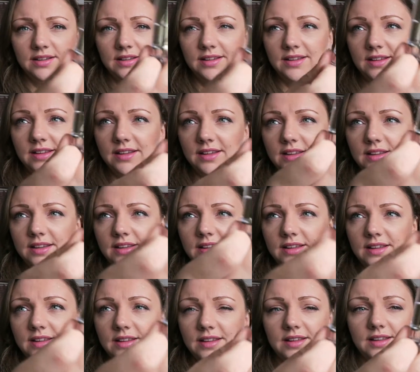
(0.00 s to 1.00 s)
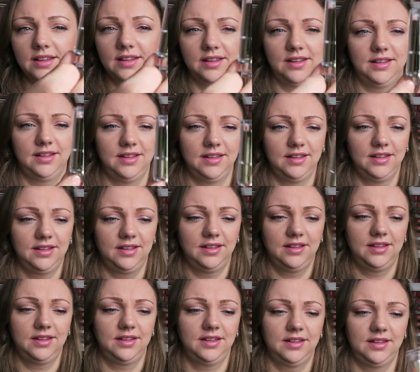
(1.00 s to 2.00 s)

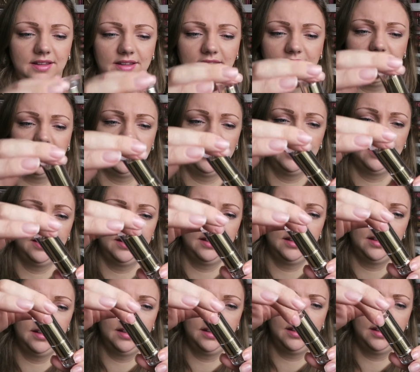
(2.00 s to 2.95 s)
(silence)